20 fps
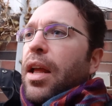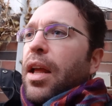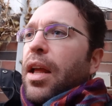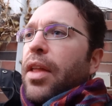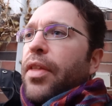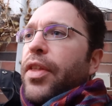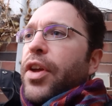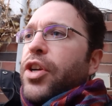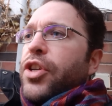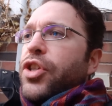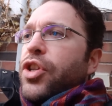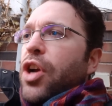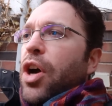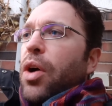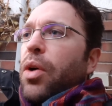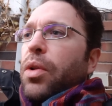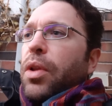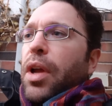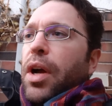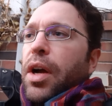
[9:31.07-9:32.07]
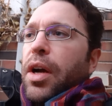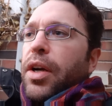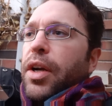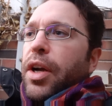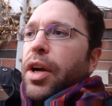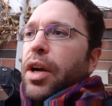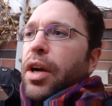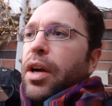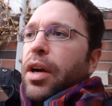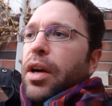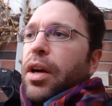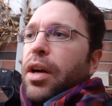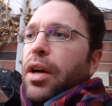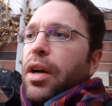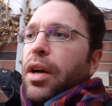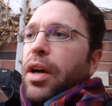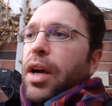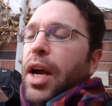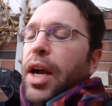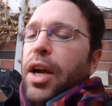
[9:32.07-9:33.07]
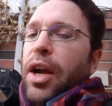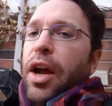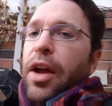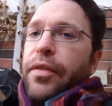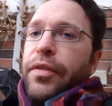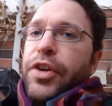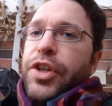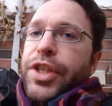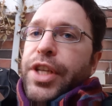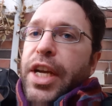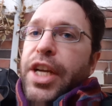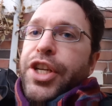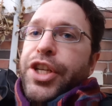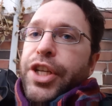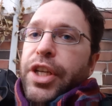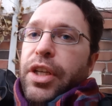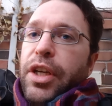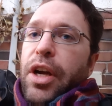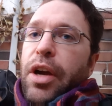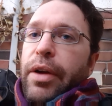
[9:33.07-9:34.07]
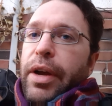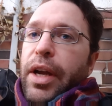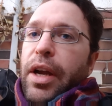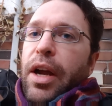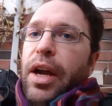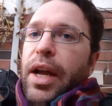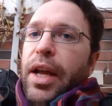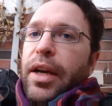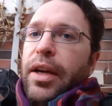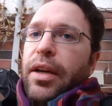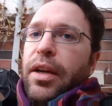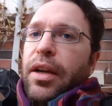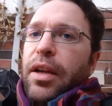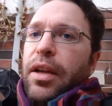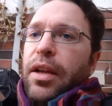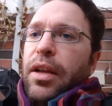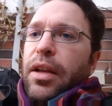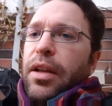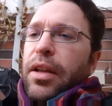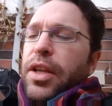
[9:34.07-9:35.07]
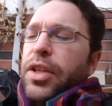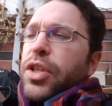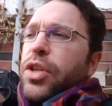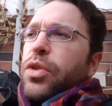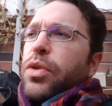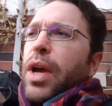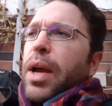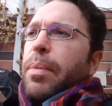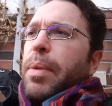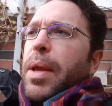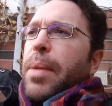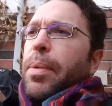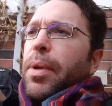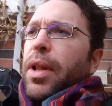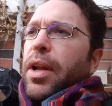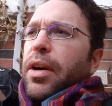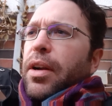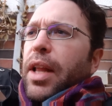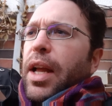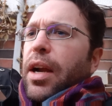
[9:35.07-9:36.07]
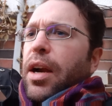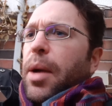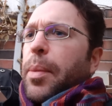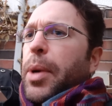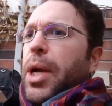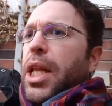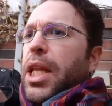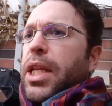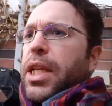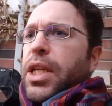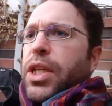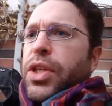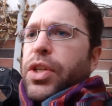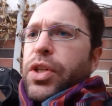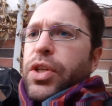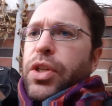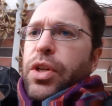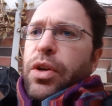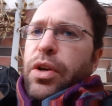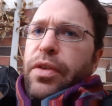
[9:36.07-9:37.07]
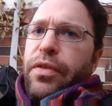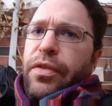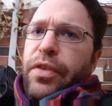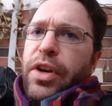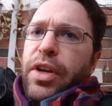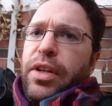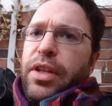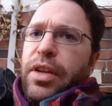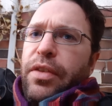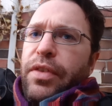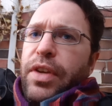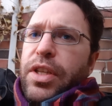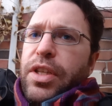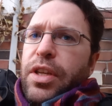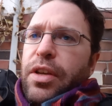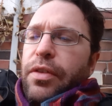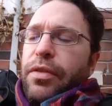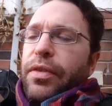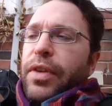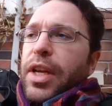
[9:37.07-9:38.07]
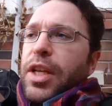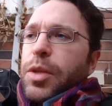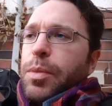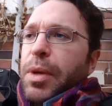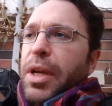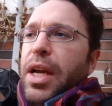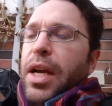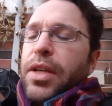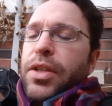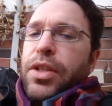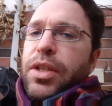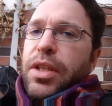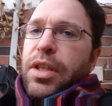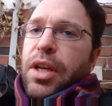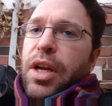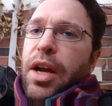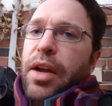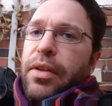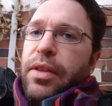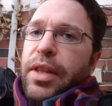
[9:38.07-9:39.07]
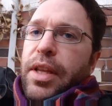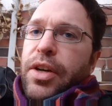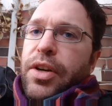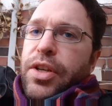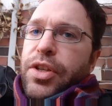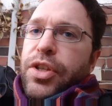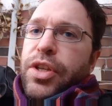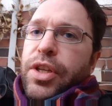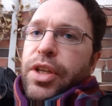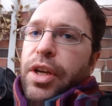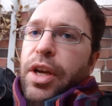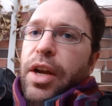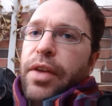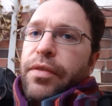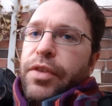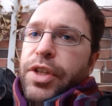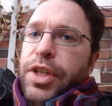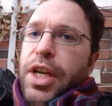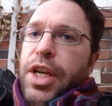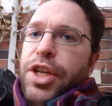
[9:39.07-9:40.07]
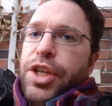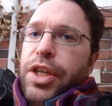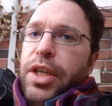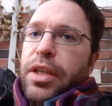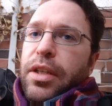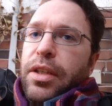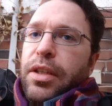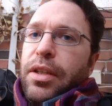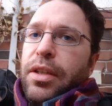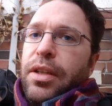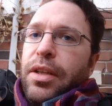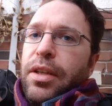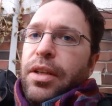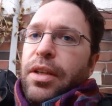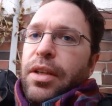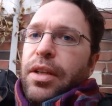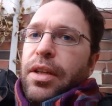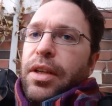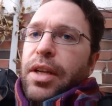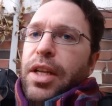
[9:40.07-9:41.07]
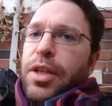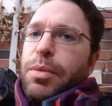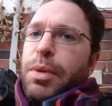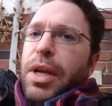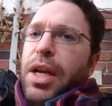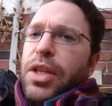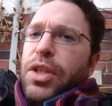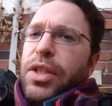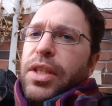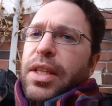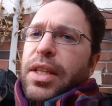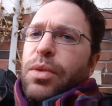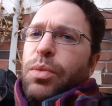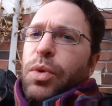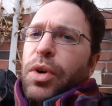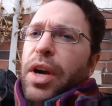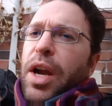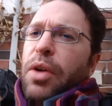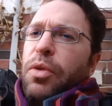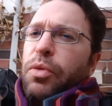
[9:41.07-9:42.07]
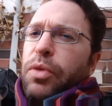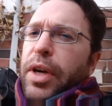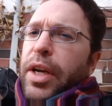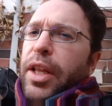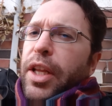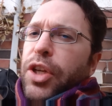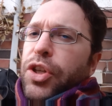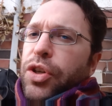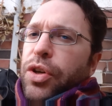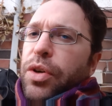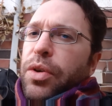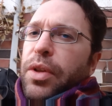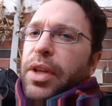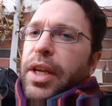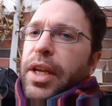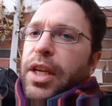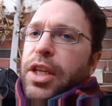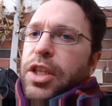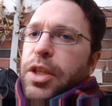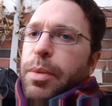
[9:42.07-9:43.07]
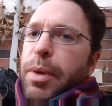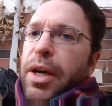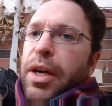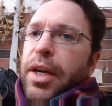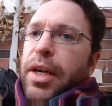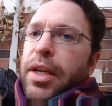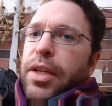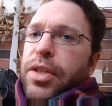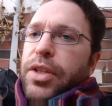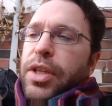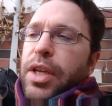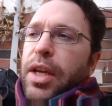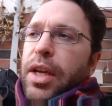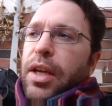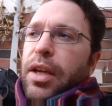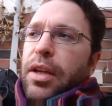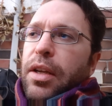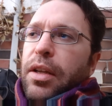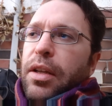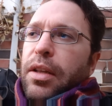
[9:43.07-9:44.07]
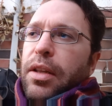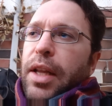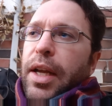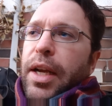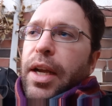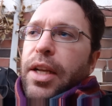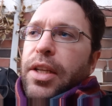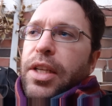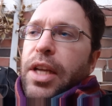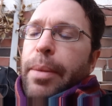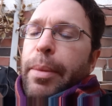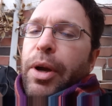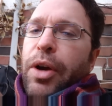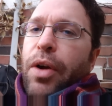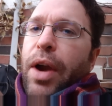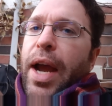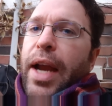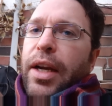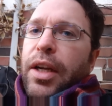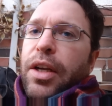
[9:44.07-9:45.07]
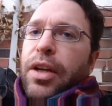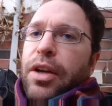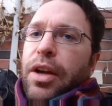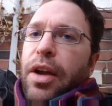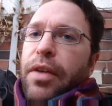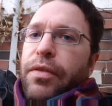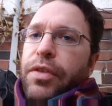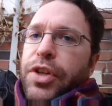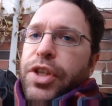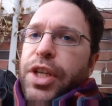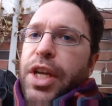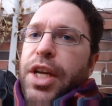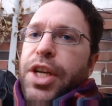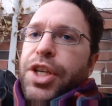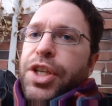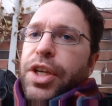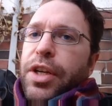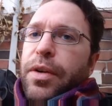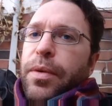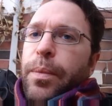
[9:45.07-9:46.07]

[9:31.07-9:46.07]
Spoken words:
There's no longer a conversation going on. This is why people are like, our politics are so divisive. It's because there isn't a conversation. It's because we're not really truly experiencing like a democratic conversation,